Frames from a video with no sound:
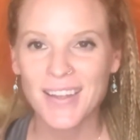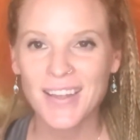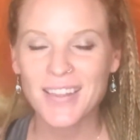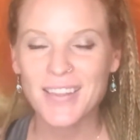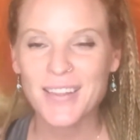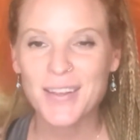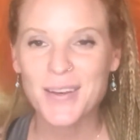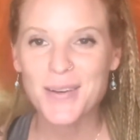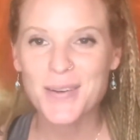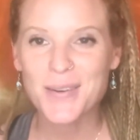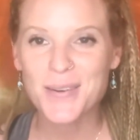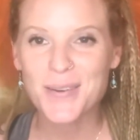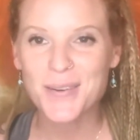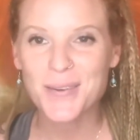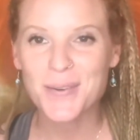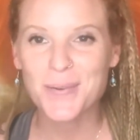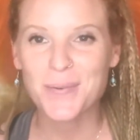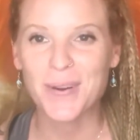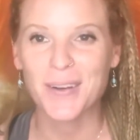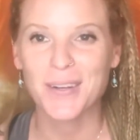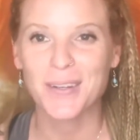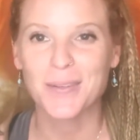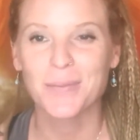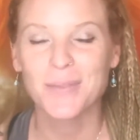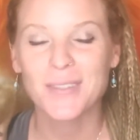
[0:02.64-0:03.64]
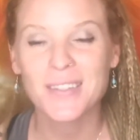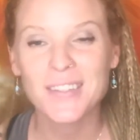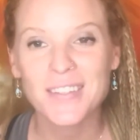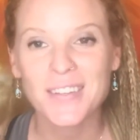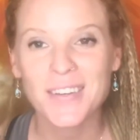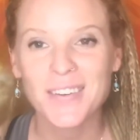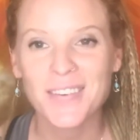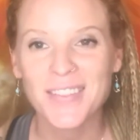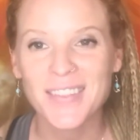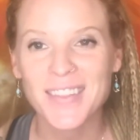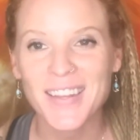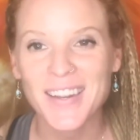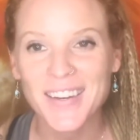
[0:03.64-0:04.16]
Hello, welcome to
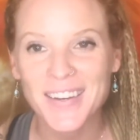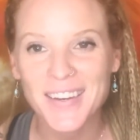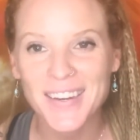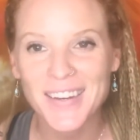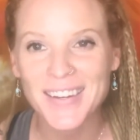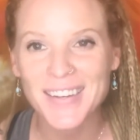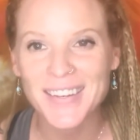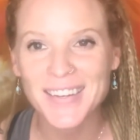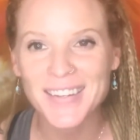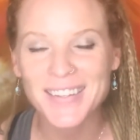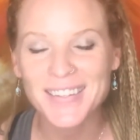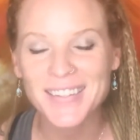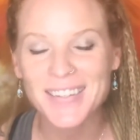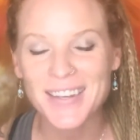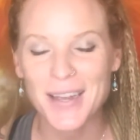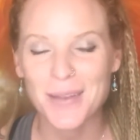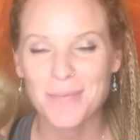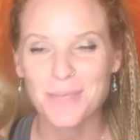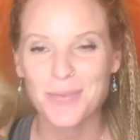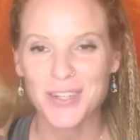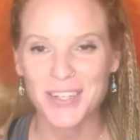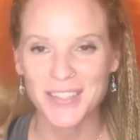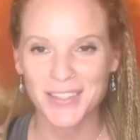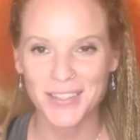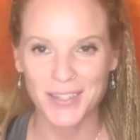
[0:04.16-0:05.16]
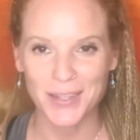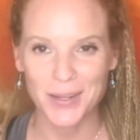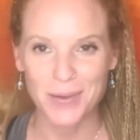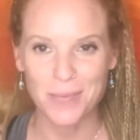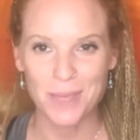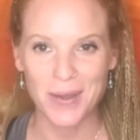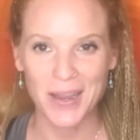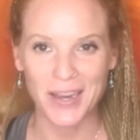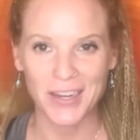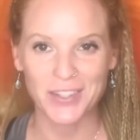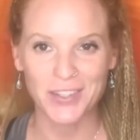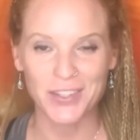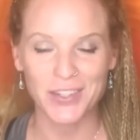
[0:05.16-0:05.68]
YoThera. I'm Jessica
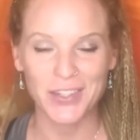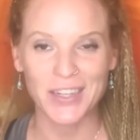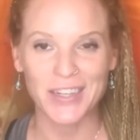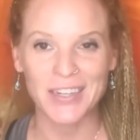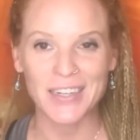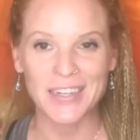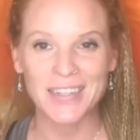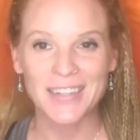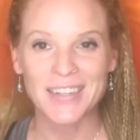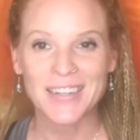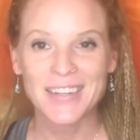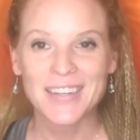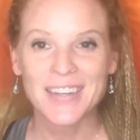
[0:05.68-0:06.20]
Maitree.